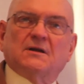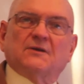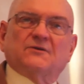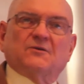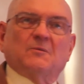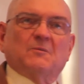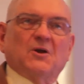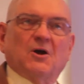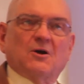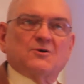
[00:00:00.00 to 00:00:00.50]
in
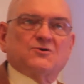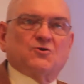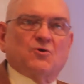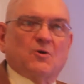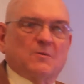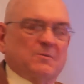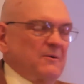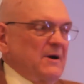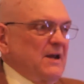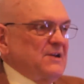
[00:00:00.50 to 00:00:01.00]
some large
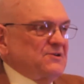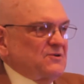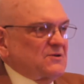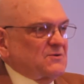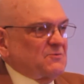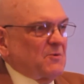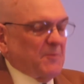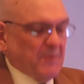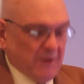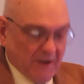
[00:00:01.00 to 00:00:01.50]

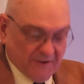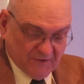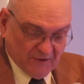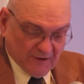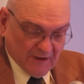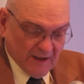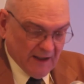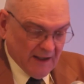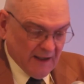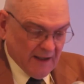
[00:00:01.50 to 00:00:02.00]
corporations were
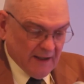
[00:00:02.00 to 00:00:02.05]
present,